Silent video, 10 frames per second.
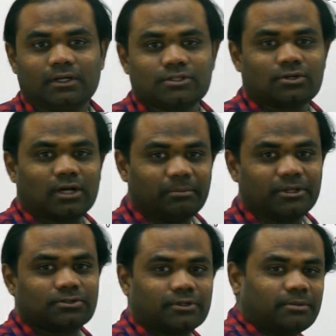So
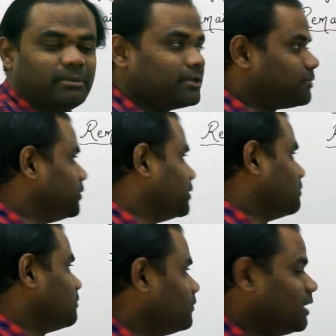coming to the Remainder
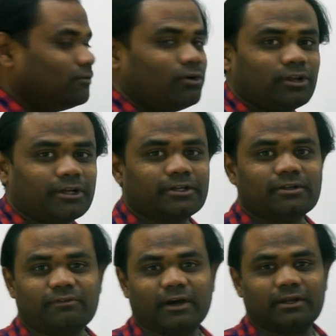Theorem, we have already
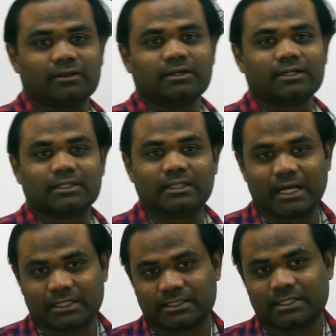defined
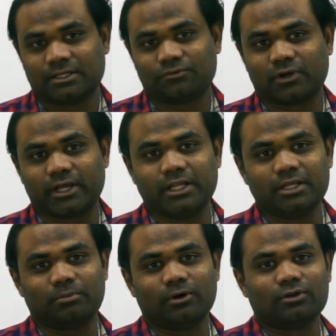that for
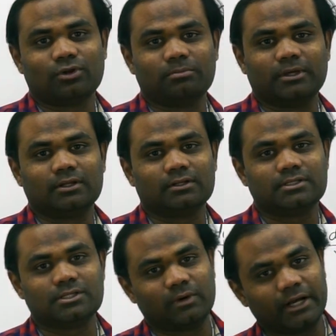any polynomial
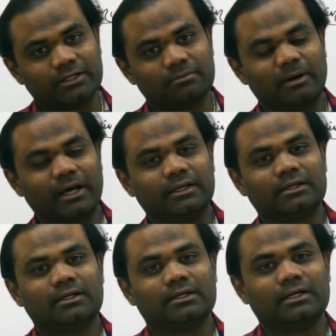divided by
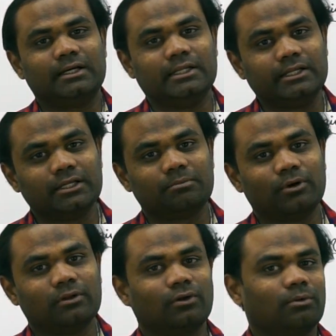a linear
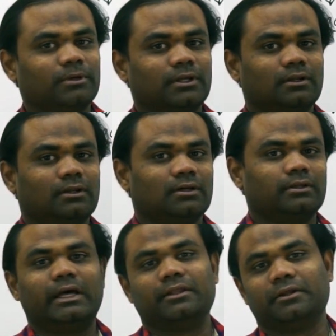polynomial,
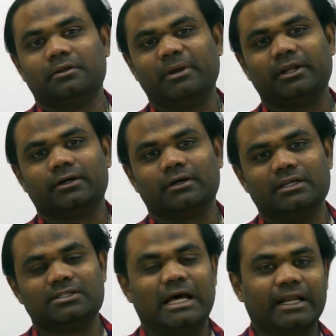then the remainder
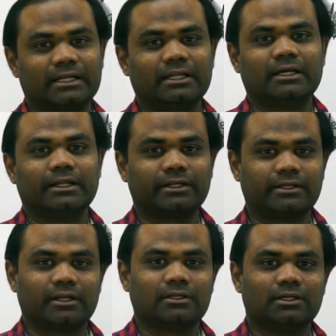is directly
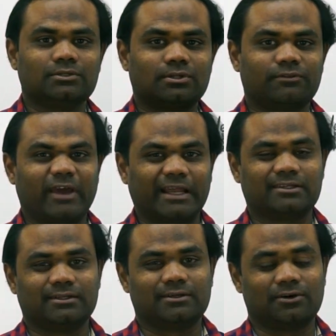connected to the
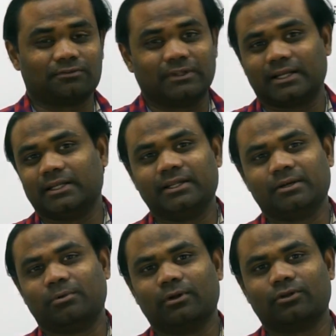factor of that linear
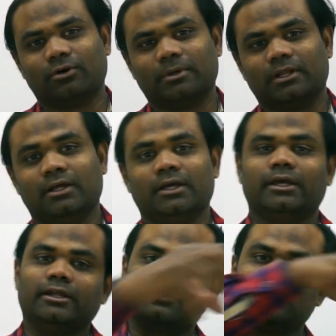polynomial
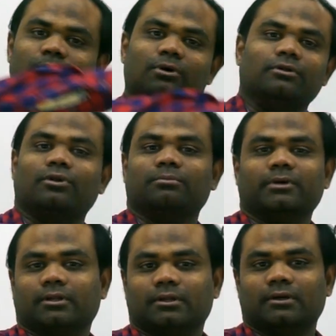into the polynomial.